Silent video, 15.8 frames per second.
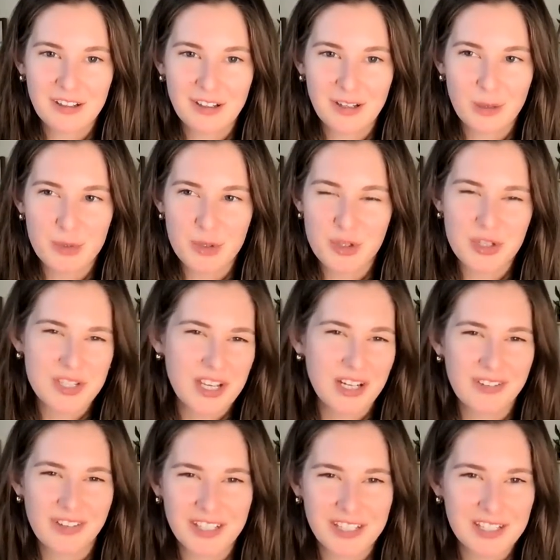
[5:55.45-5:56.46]
almost just
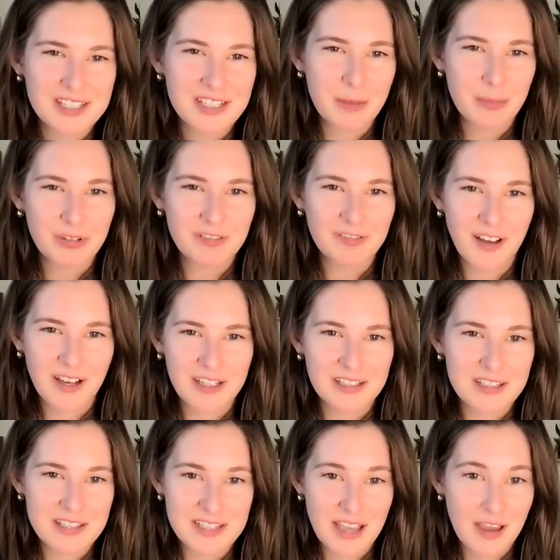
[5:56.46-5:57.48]
kind of like
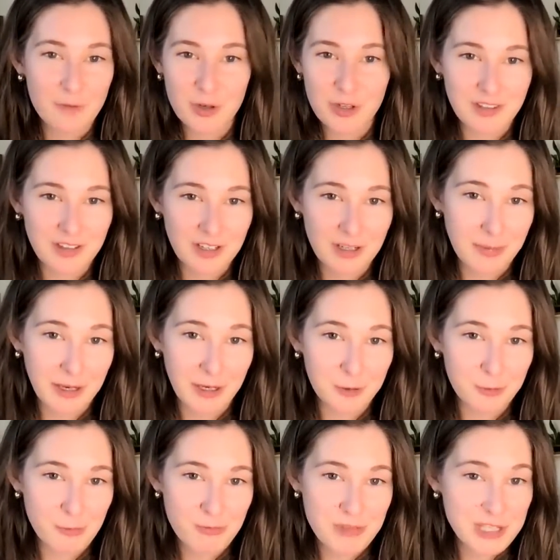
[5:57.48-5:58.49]
exemplifies everything
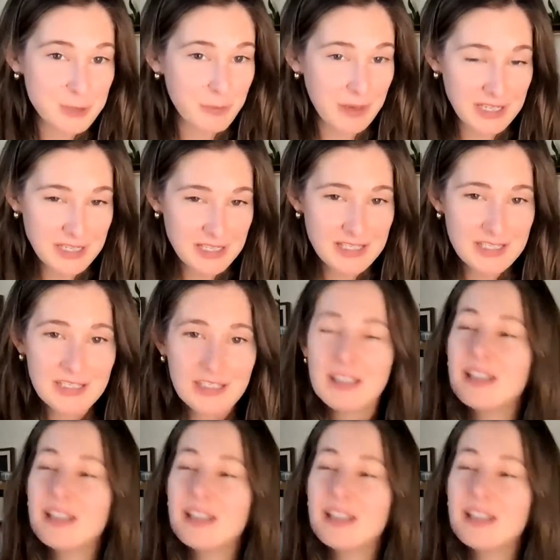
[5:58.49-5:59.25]
about the space.